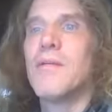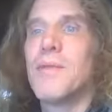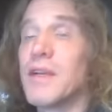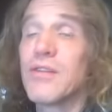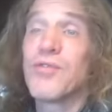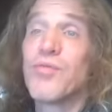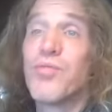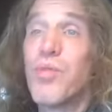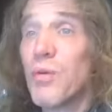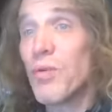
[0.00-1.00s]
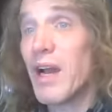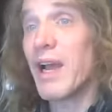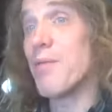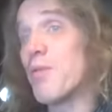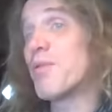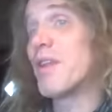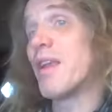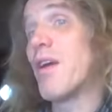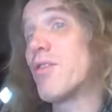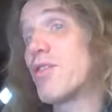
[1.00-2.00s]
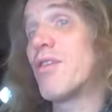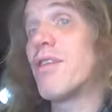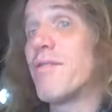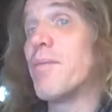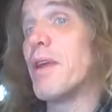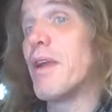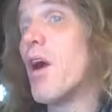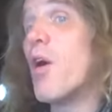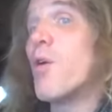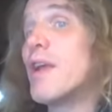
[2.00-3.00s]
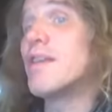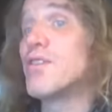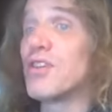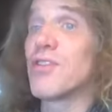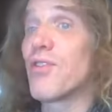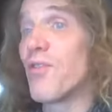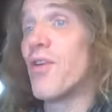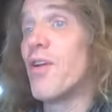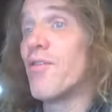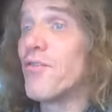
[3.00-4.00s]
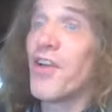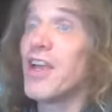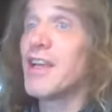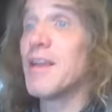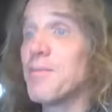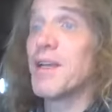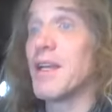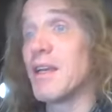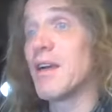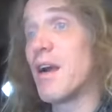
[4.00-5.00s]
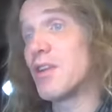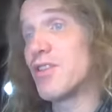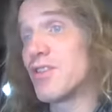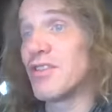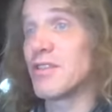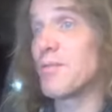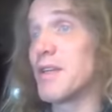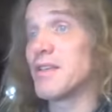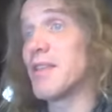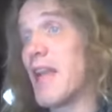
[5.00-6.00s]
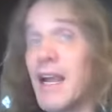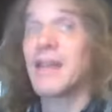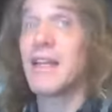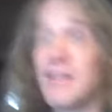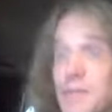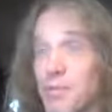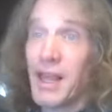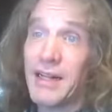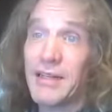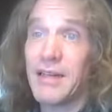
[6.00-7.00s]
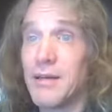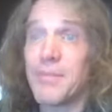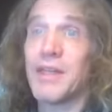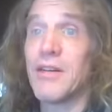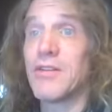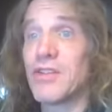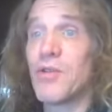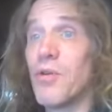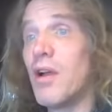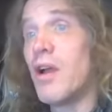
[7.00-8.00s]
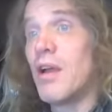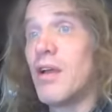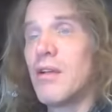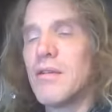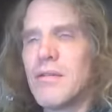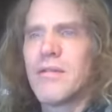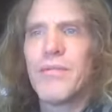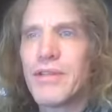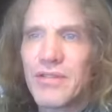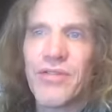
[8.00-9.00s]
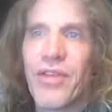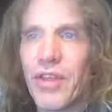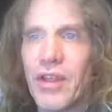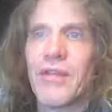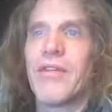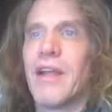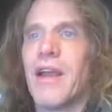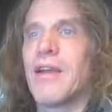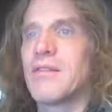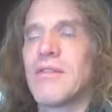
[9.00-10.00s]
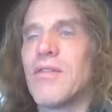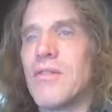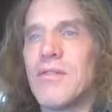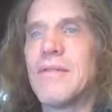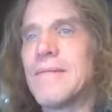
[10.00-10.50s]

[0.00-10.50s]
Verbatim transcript: Because what would I, what would the alternative be? Oh, he's just faking being consciousness because the aliens planted him here. So, what's your theory, asshole?